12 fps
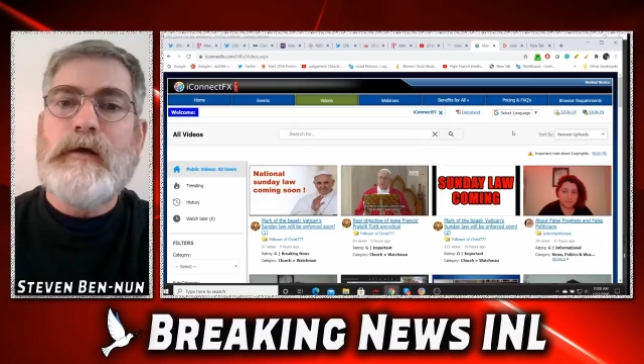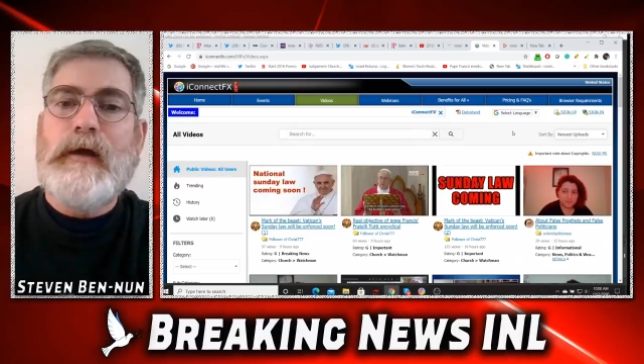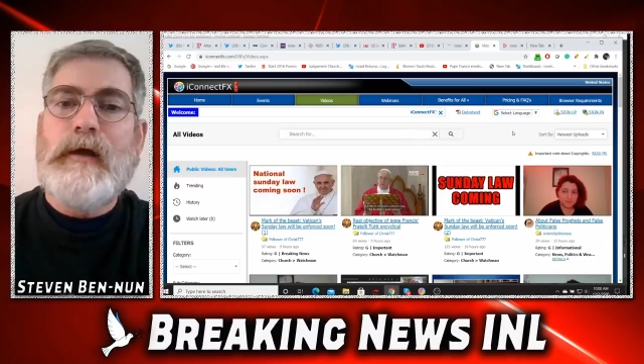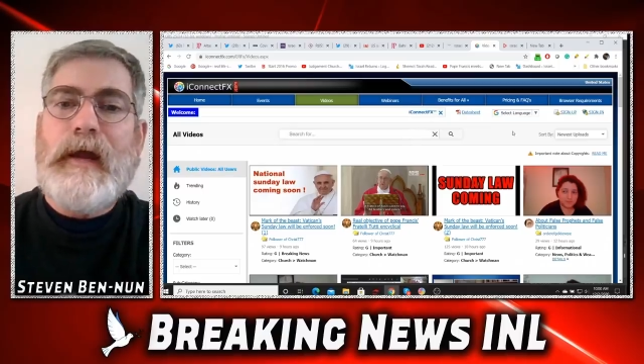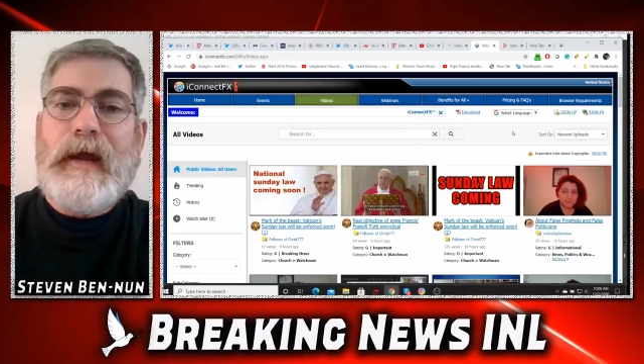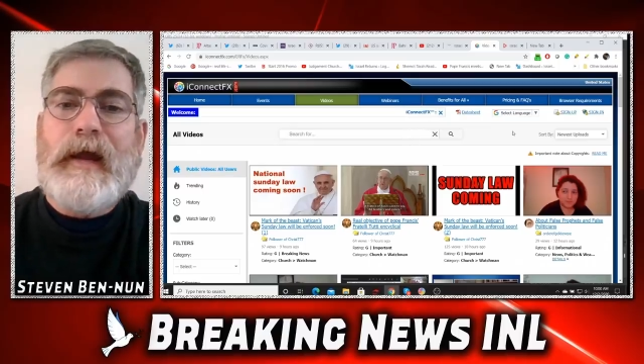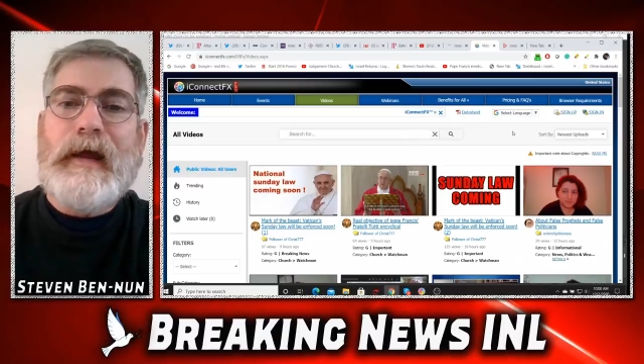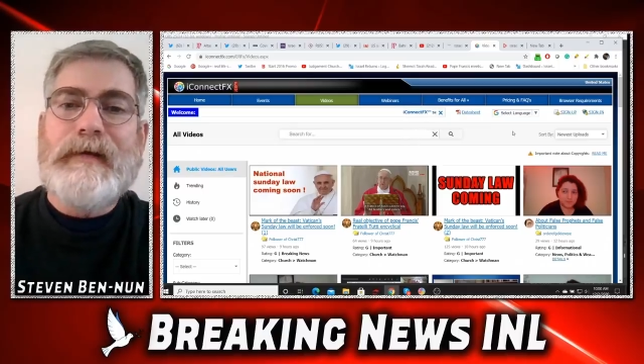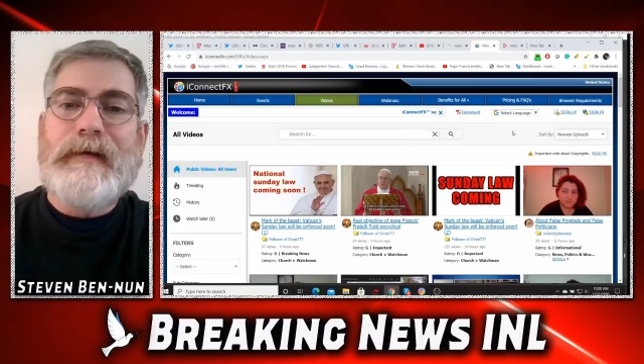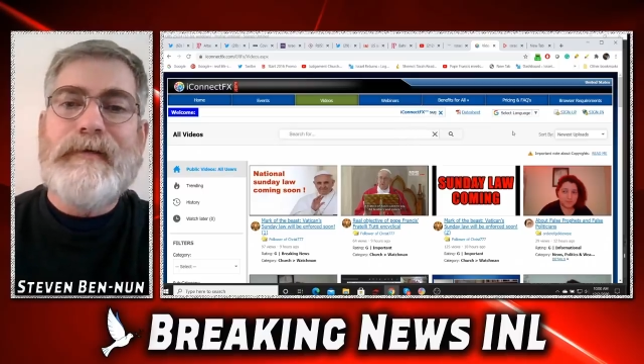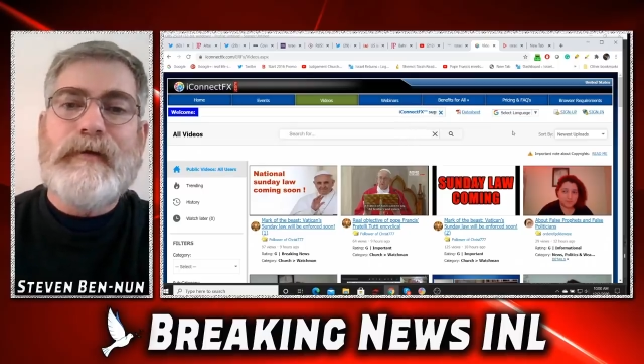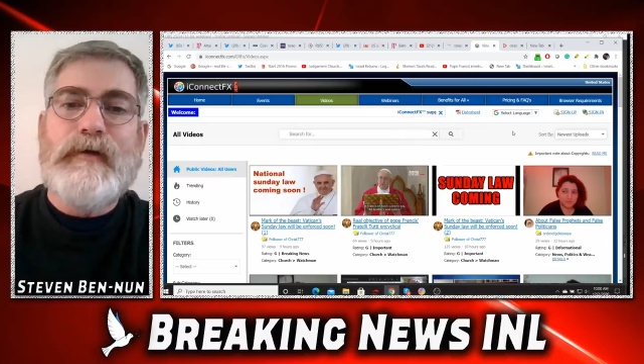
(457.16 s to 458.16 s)

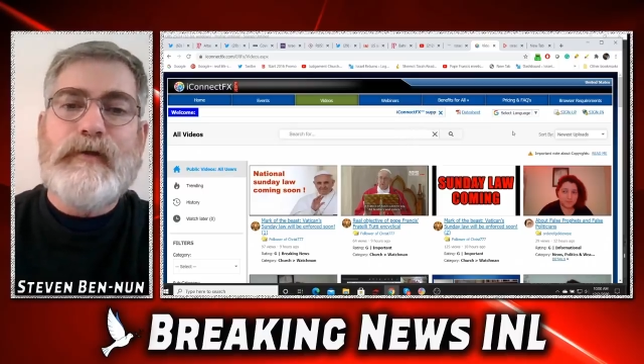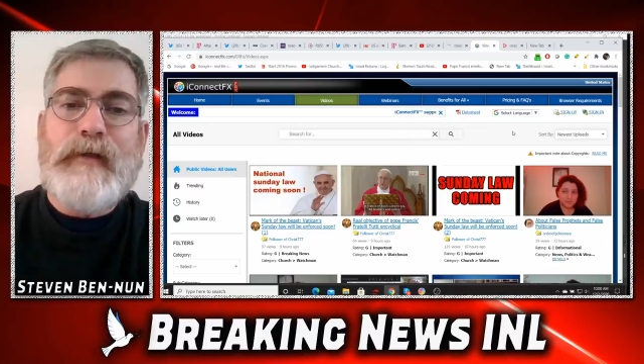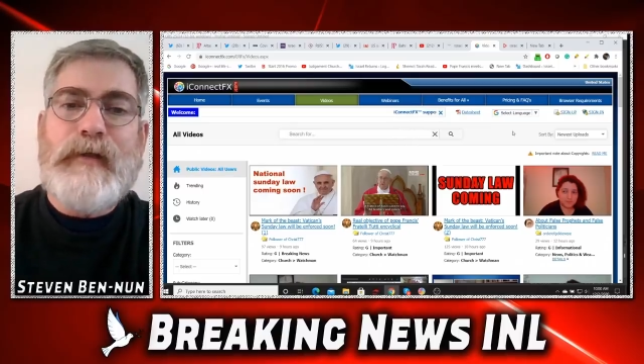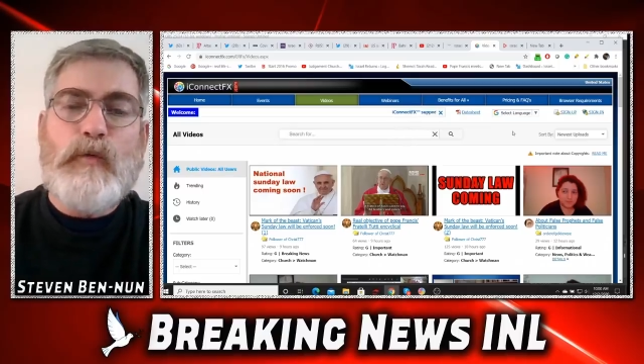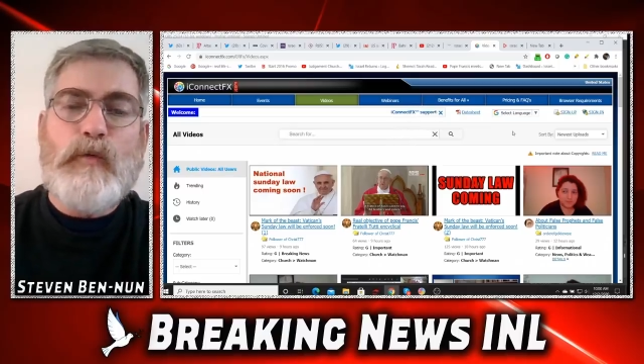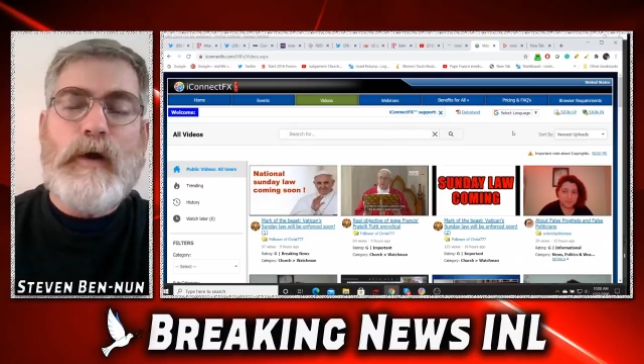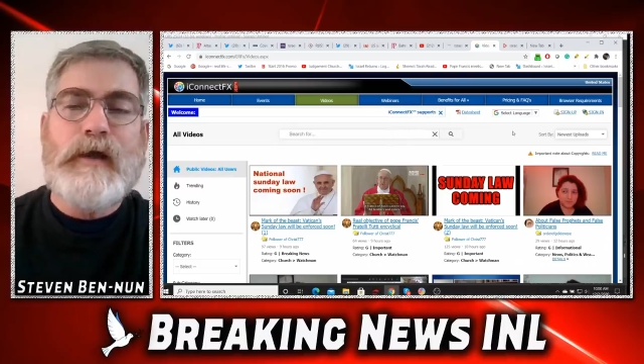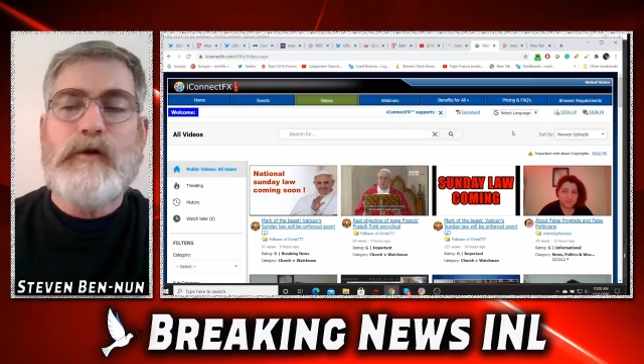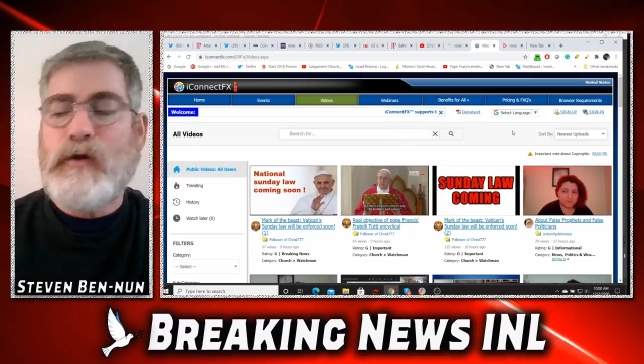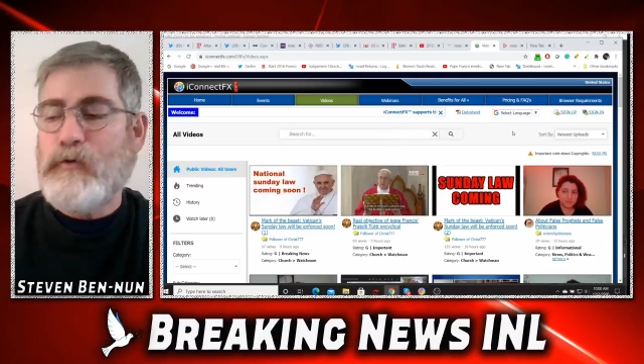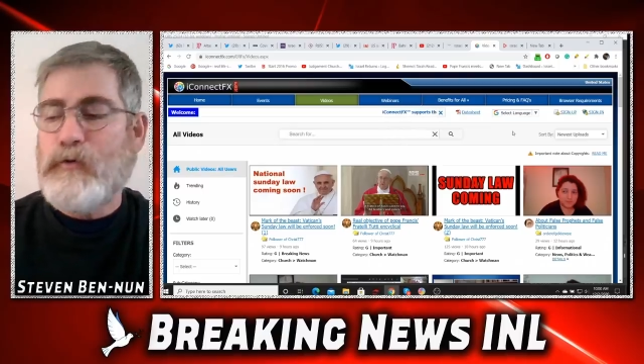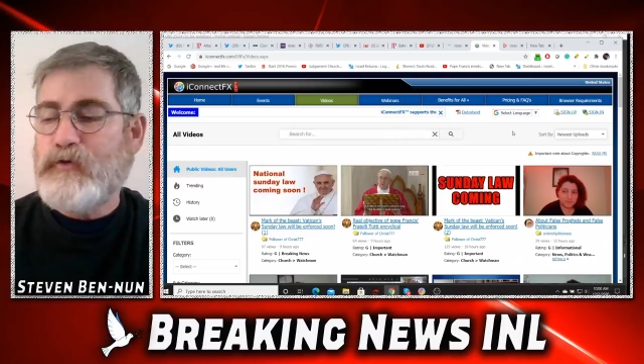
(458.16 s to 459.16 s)
And that way,
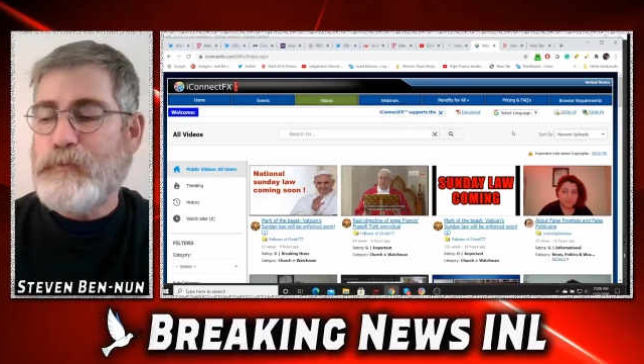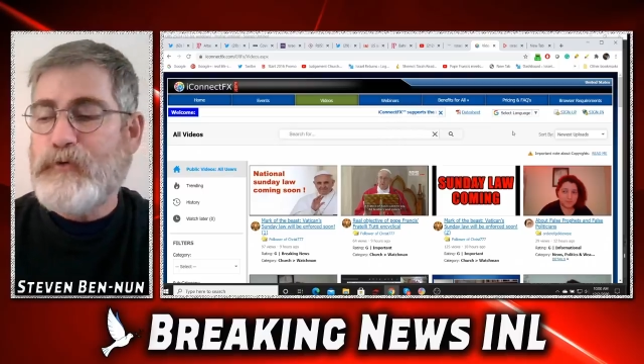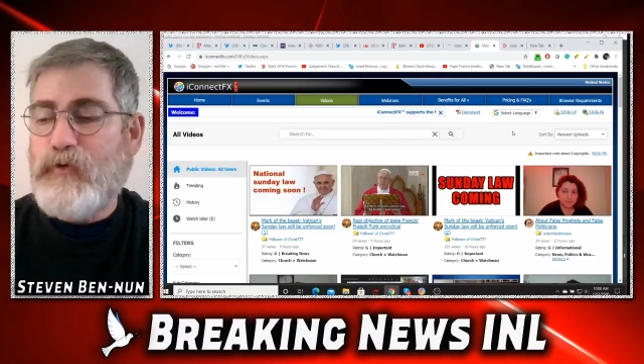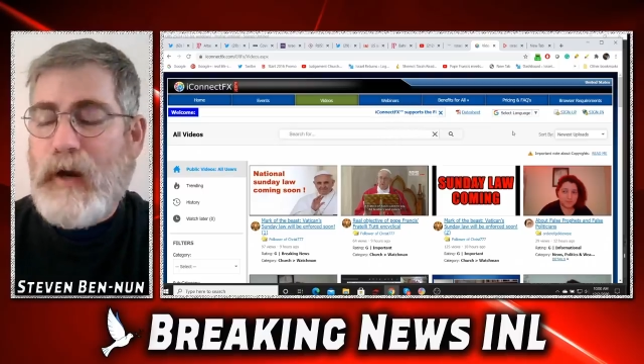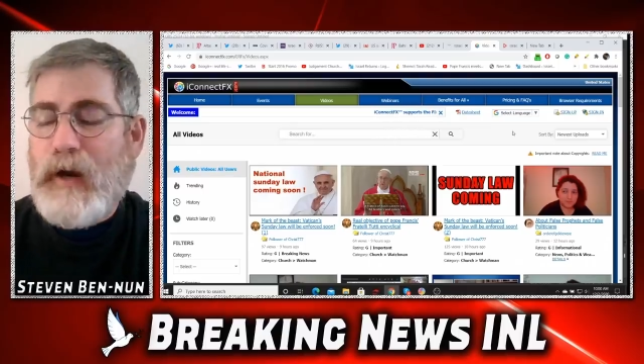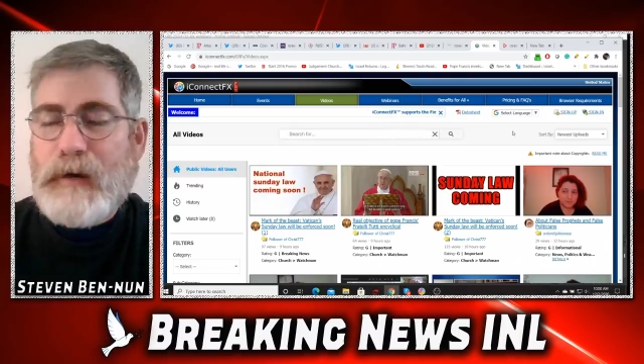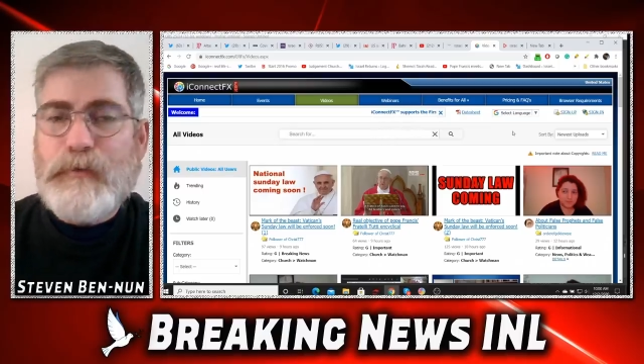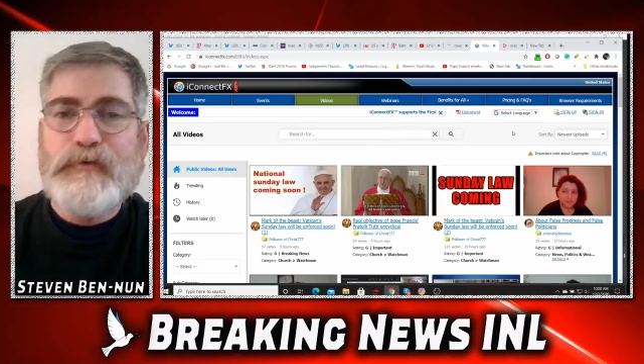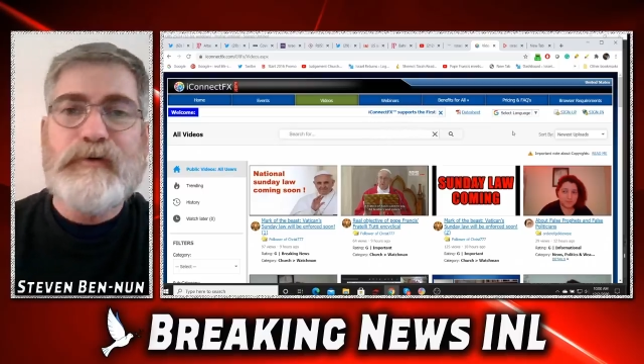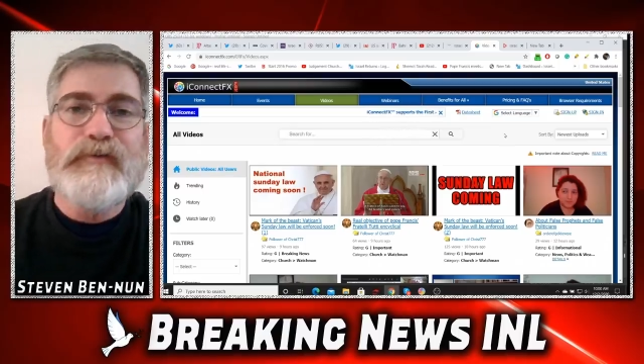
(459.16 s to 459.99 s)
your subscribers